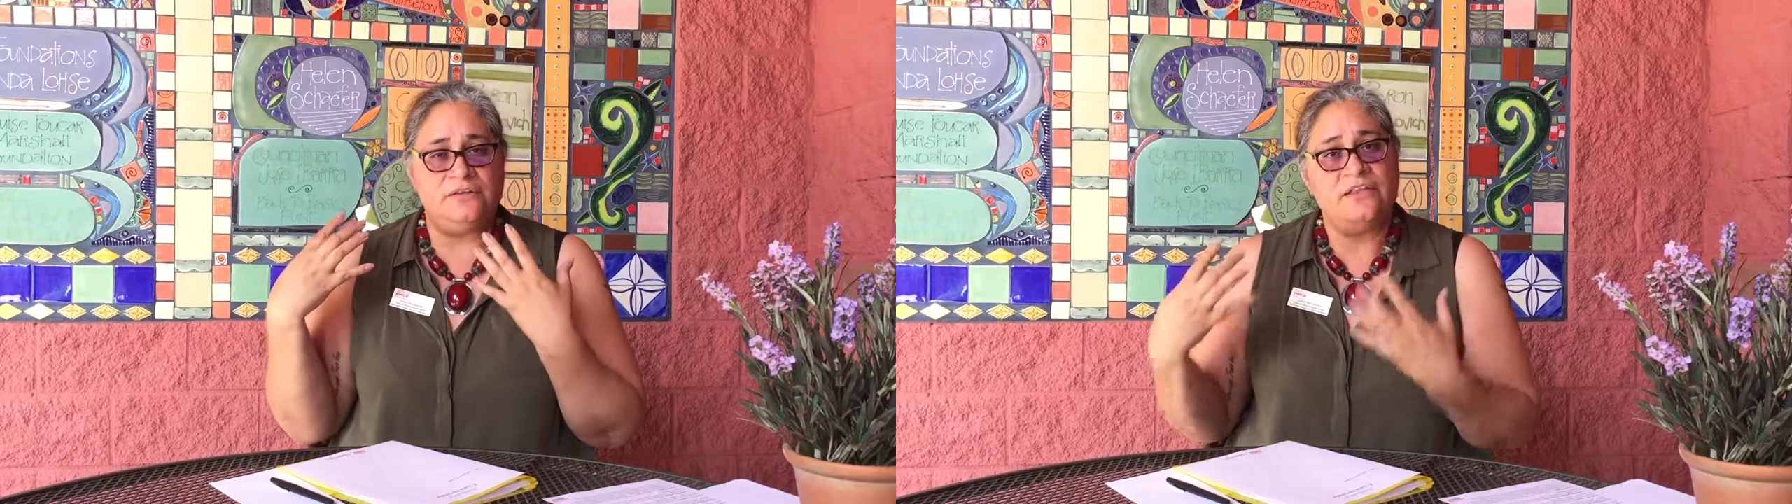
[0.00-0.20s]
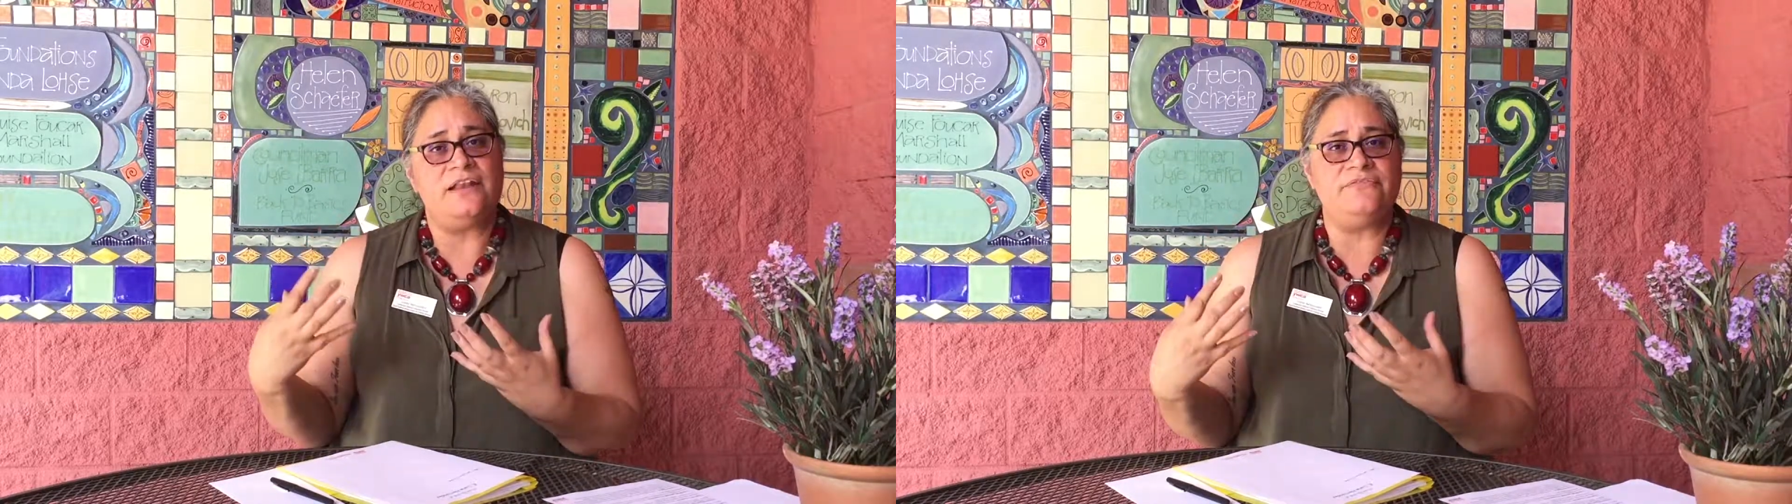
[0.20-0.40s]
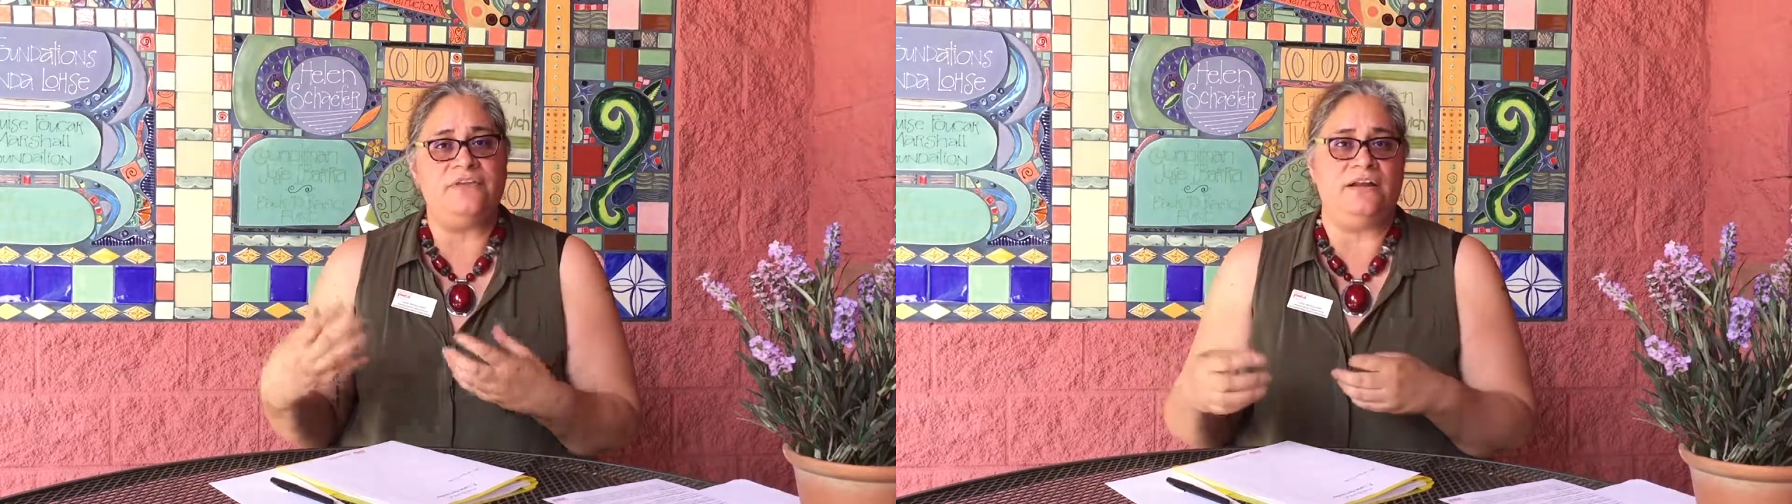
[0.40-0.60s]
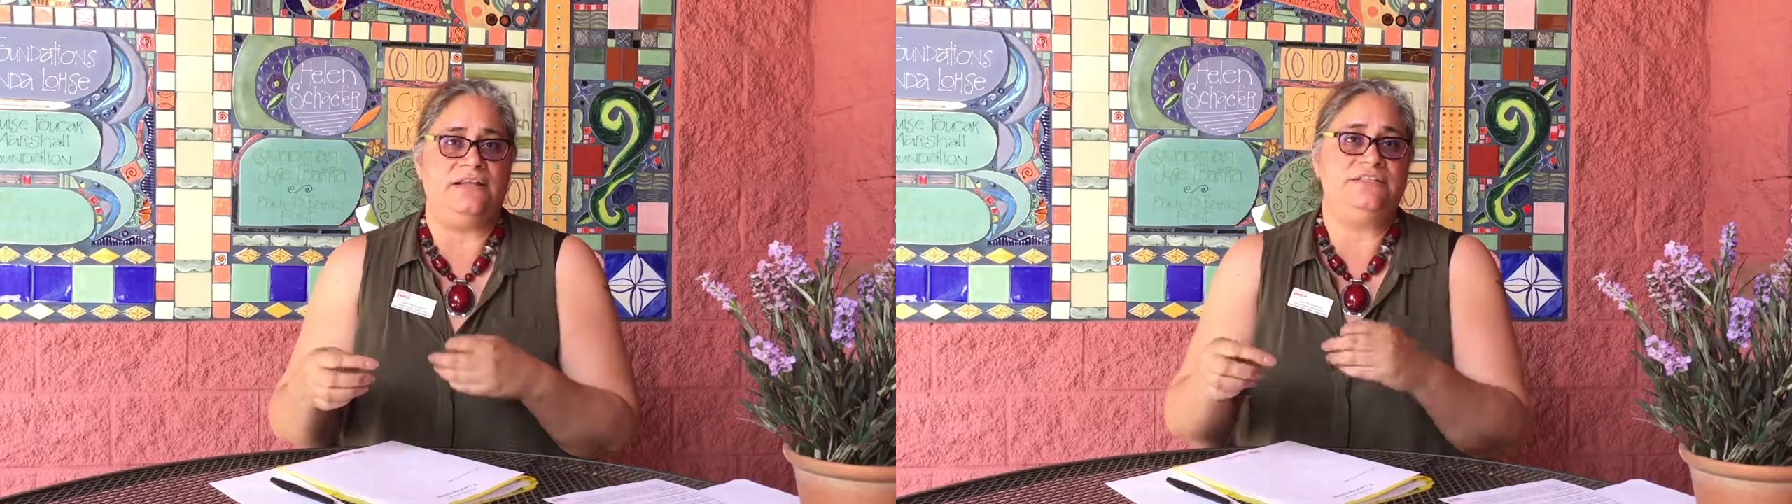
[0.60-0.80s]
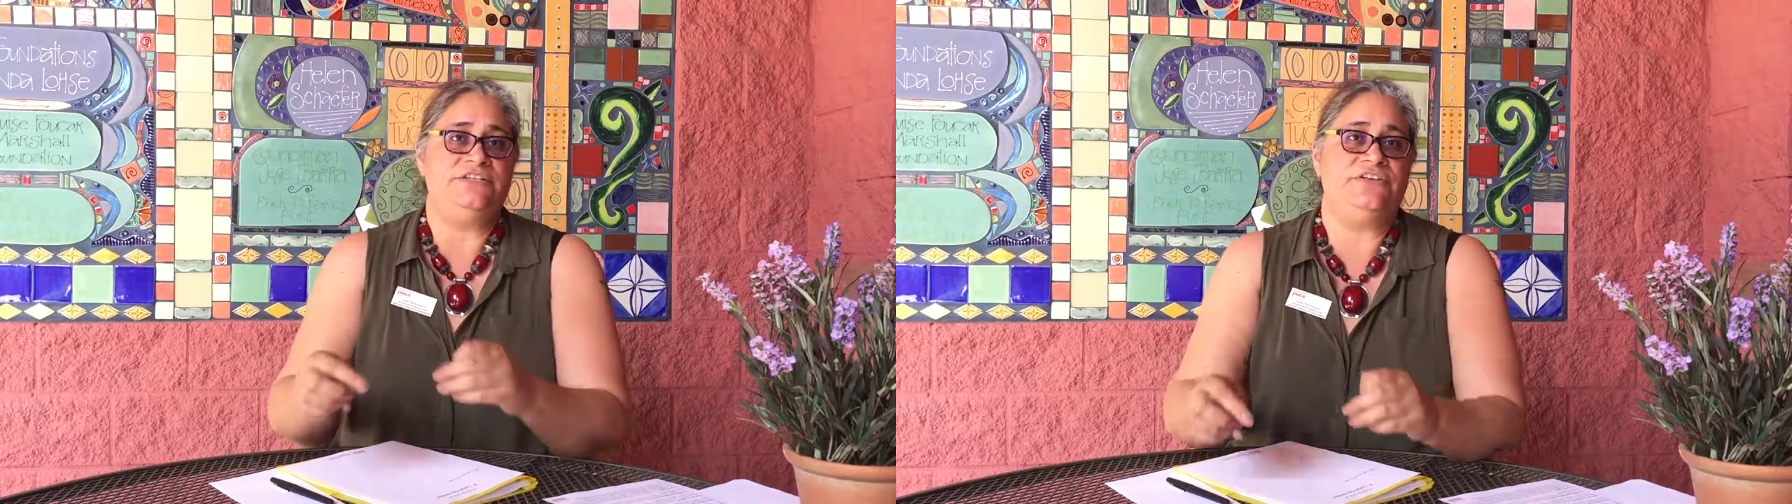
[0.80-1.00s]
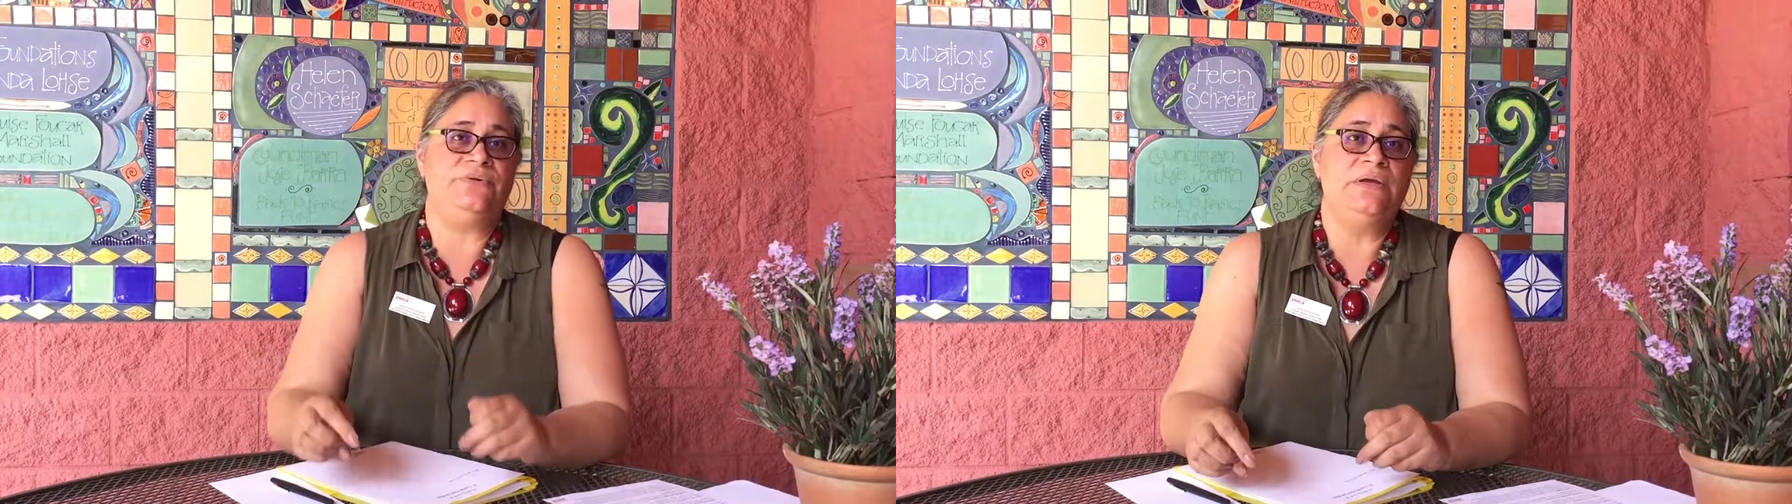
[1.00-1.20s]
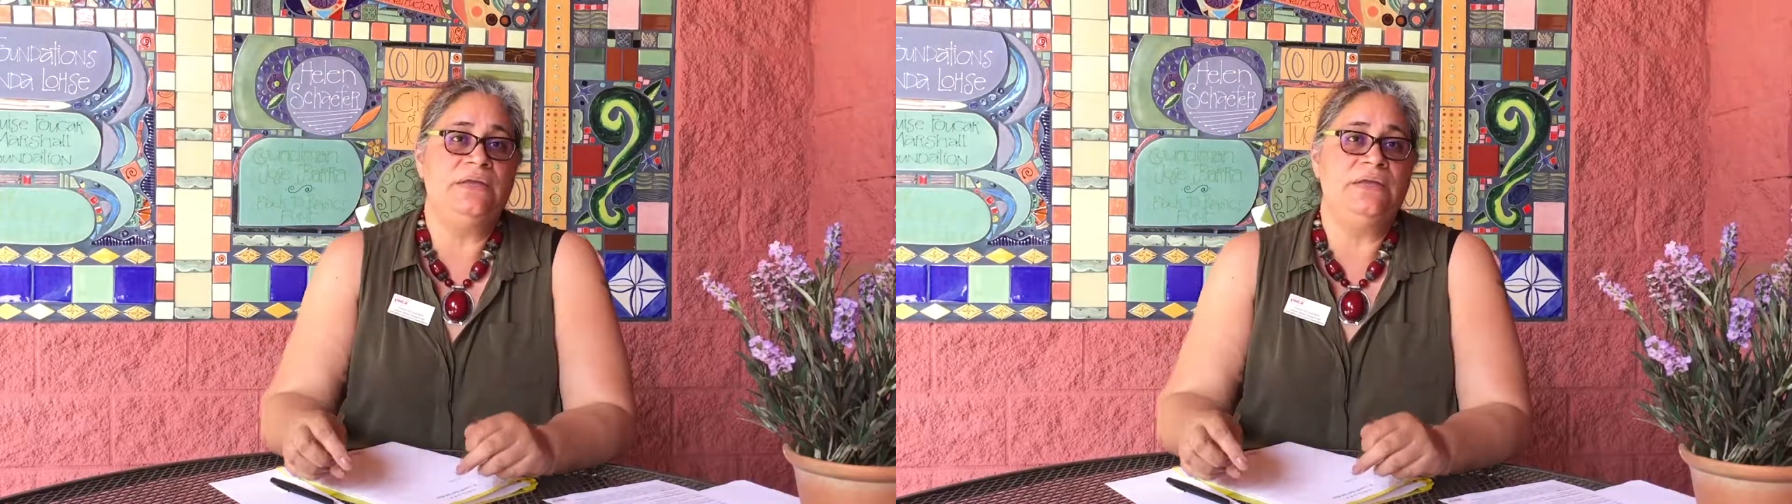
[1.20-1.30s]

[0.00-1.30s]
lot of thought into